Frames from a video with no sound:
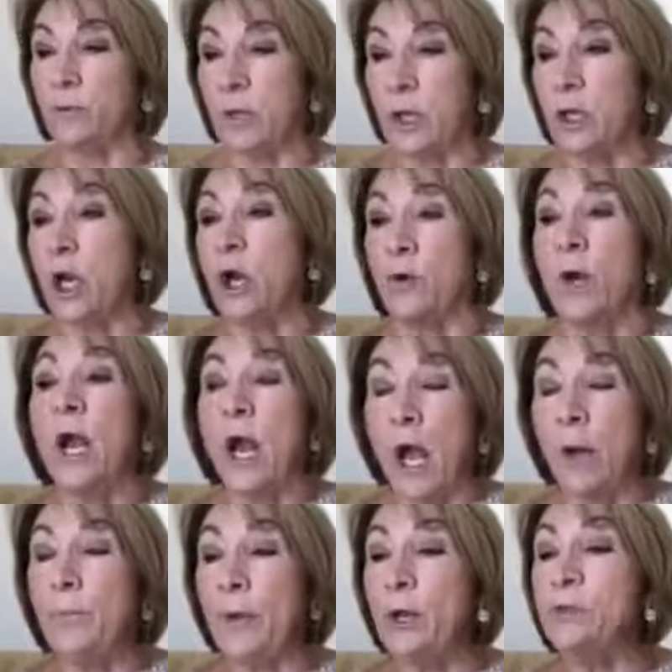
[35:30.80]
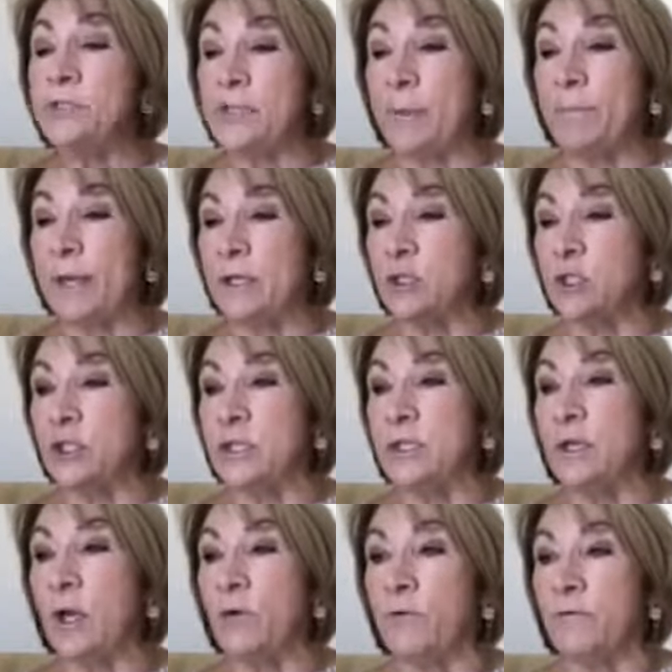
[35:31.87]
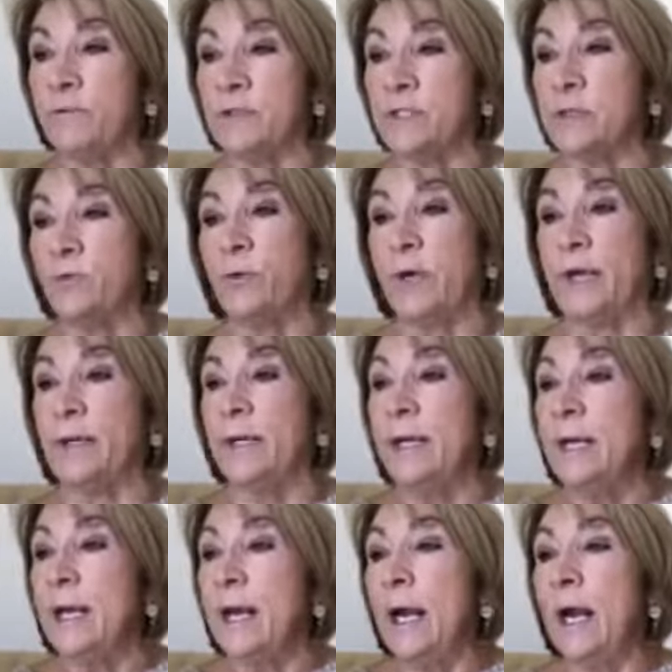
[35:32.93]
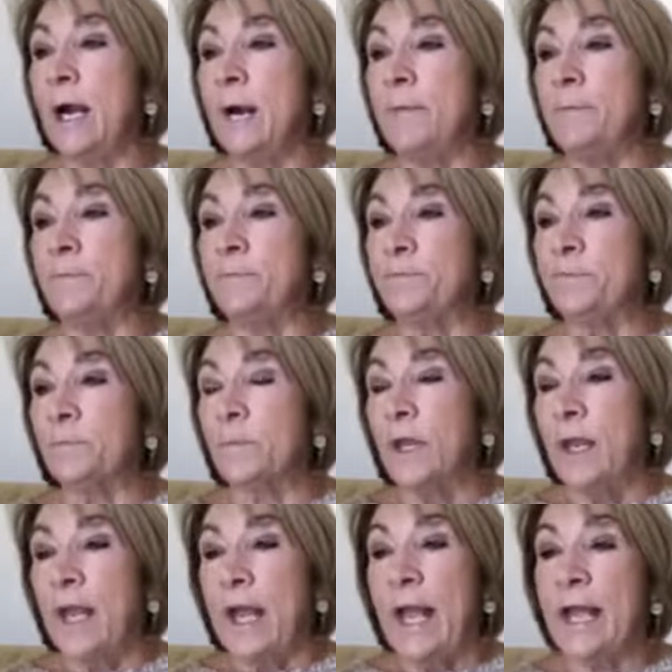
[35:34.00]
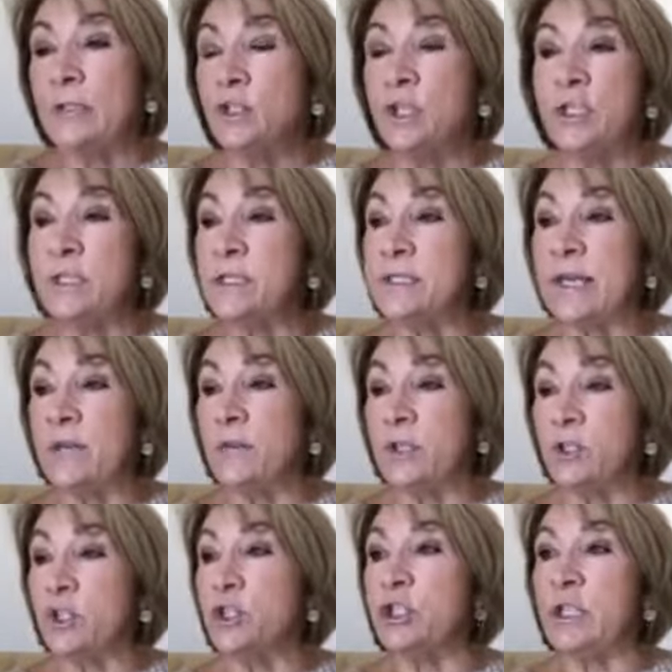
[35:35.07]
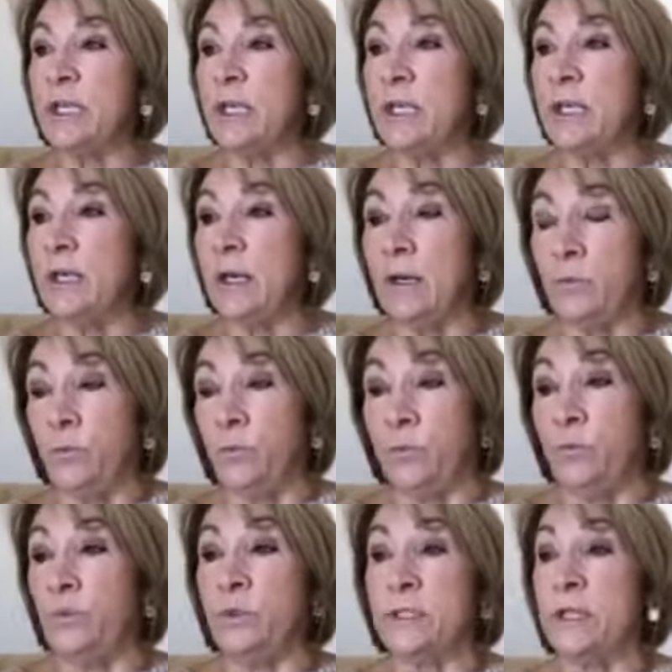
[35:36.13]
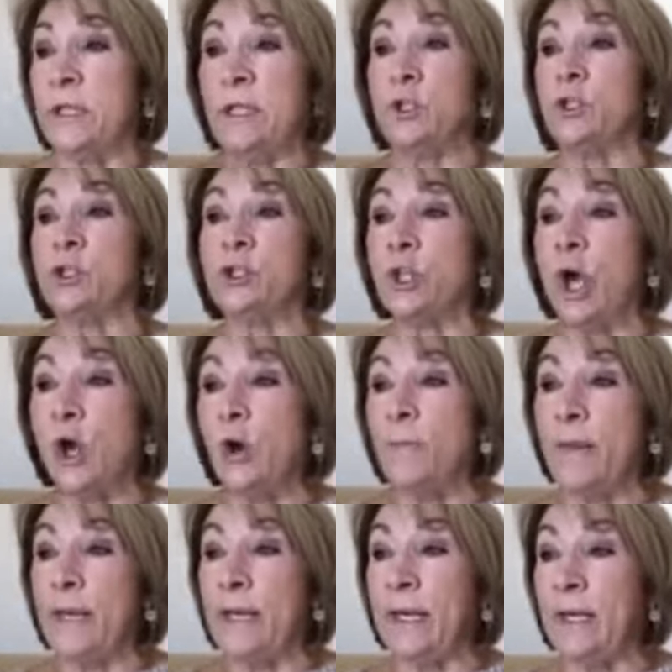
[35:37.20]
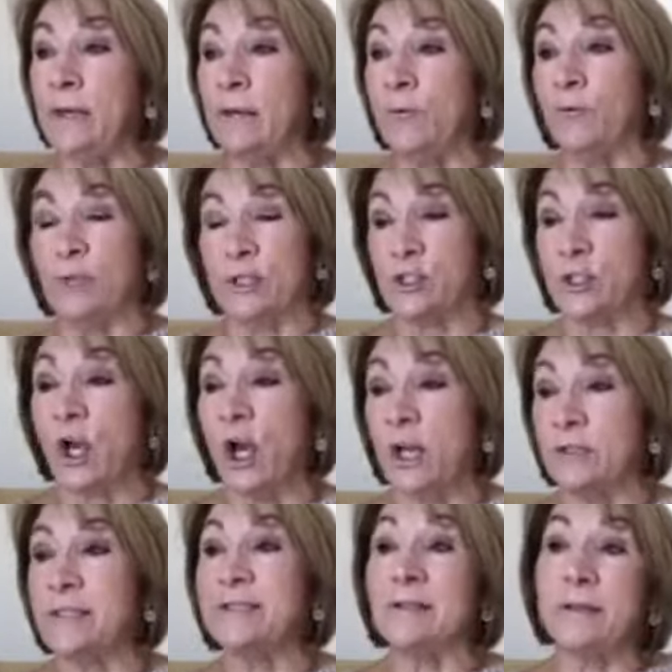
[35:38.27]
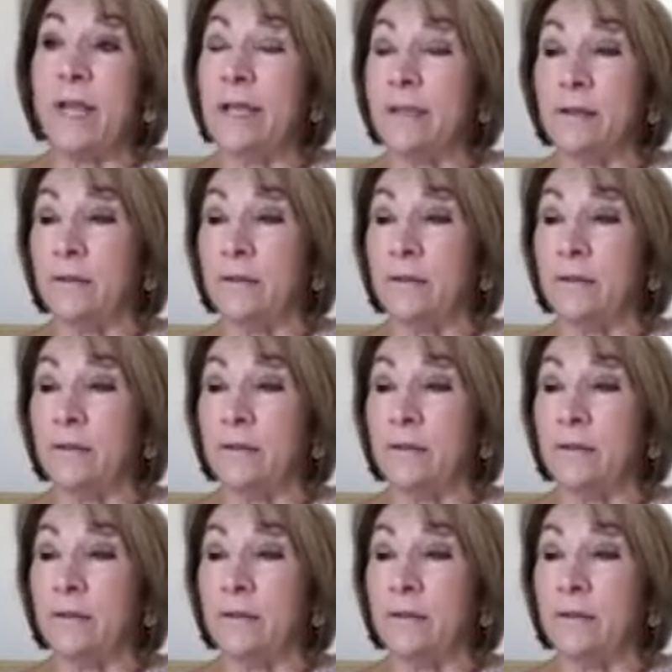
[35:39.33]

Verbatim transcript: a code. I'll post that because she did it over Vistaprint. Um, and she just said that she was getting so many results, like